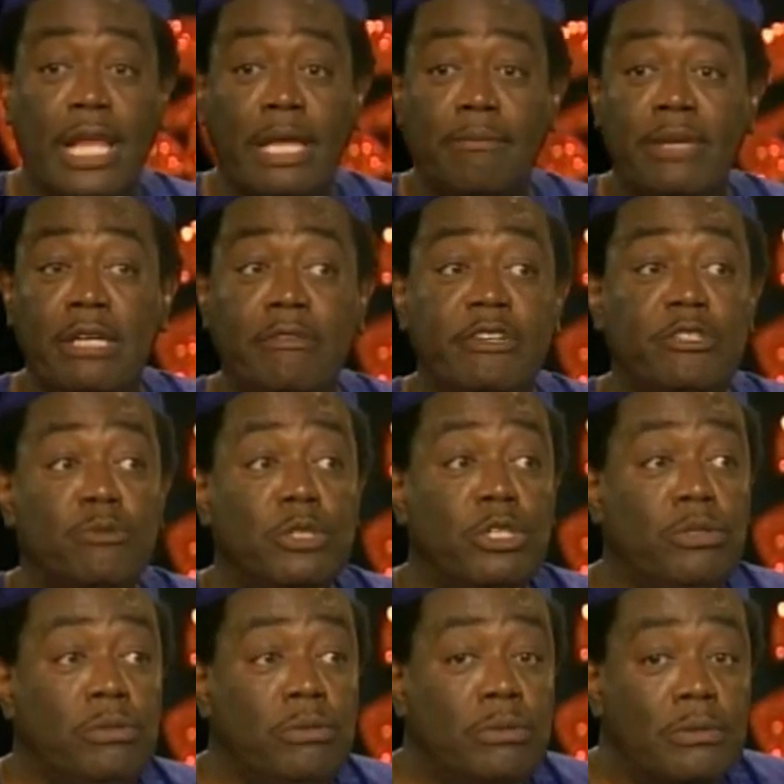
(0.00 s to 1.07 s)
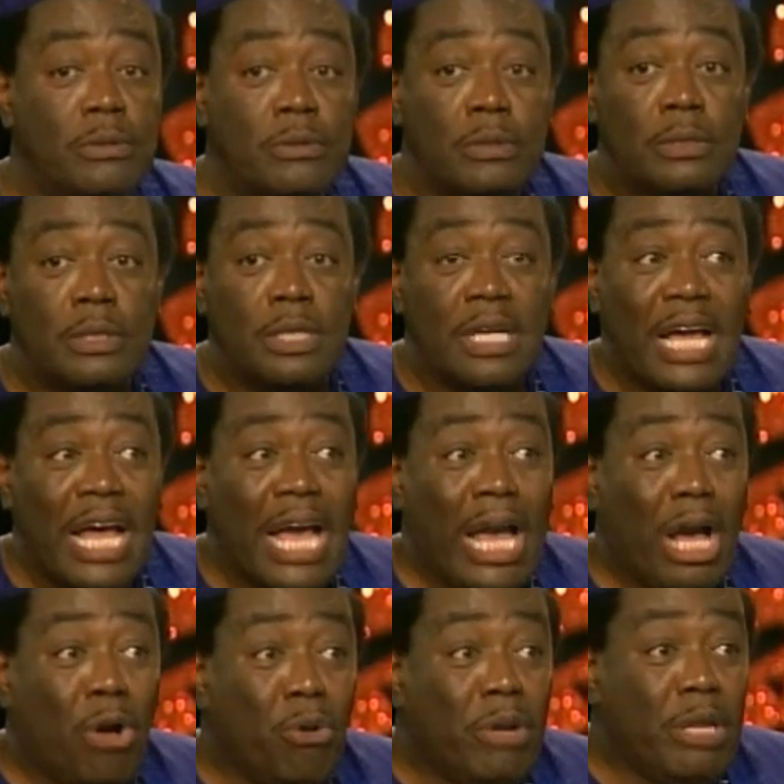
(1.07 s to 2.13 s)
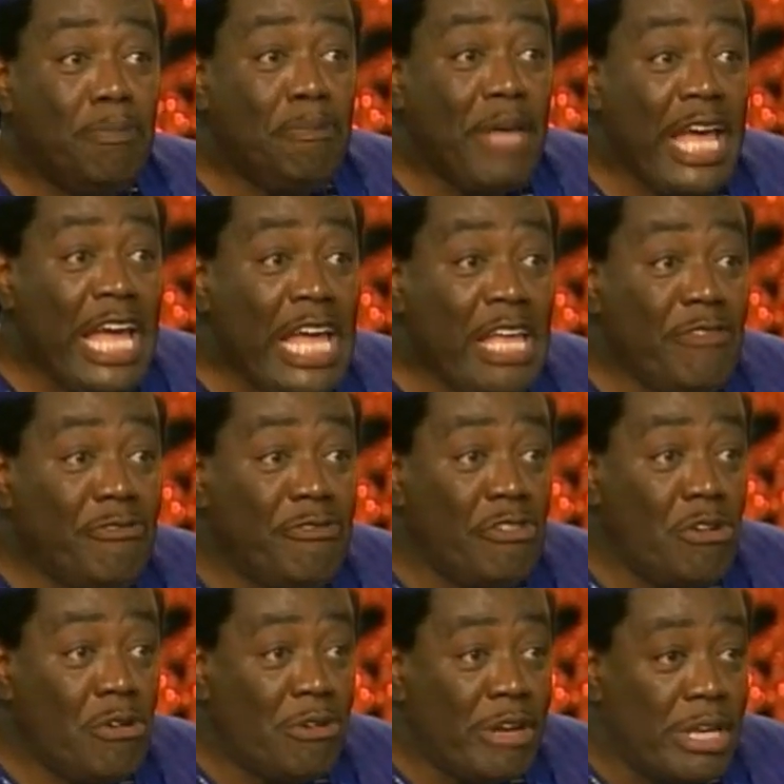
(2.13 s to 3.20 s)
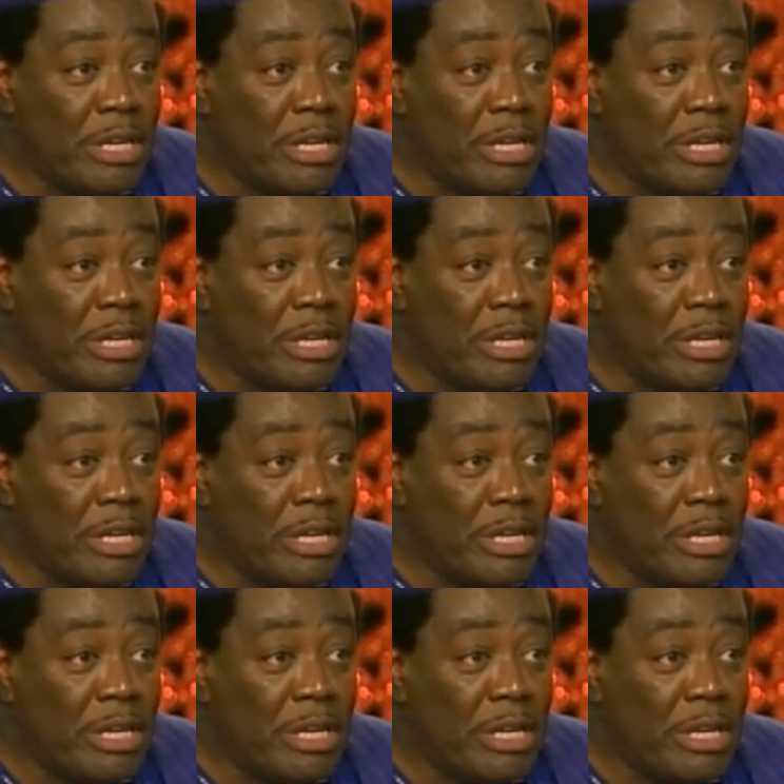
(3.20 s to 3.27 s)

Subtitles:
like many of us would do, I already paid for it.